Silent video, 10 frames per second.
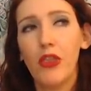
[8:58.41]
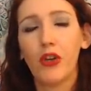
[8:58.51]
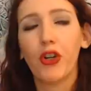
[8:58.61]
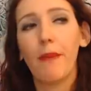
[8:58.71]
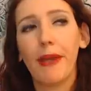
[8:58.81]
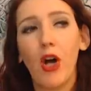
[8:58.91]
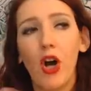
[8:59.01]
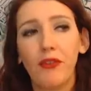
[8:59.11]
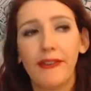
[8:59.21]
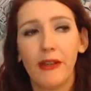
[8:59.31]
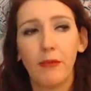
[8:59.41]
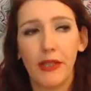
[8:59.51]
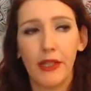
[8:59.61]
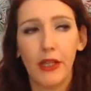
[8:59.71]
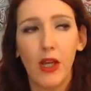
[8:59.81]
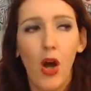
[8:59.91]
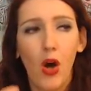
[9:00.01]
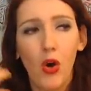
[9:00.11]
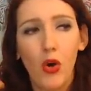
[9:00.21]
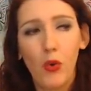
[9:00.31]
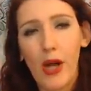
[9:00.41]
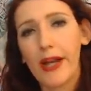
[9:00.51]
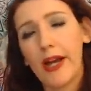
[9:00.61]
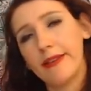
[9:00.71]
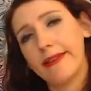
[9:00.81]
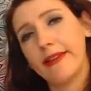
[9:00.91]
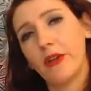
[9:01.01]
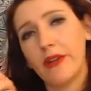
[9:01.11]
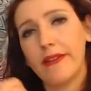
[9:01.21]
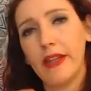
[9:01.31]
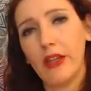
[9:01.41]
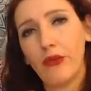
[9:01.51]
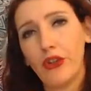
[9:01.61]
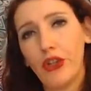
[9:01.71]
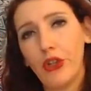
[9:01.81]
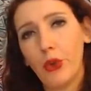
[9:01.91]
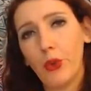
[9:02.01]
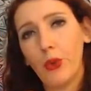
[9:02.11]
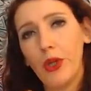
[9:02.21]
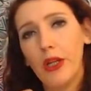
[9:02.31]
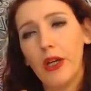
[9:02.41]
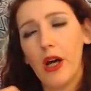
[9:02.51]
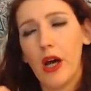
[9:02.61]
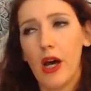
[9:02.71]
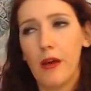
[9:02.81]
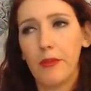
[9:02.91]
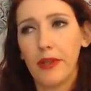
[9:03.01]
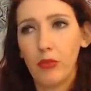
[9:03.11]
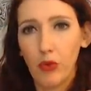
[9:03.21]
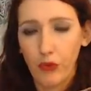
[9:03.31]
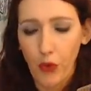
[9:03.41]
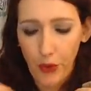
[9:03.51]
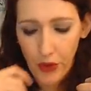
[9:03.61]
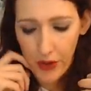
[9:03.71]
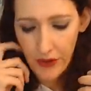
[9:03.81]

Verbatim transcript: They're coming off as something, "Oh, I got this serious thing for you. Um, let's move forward on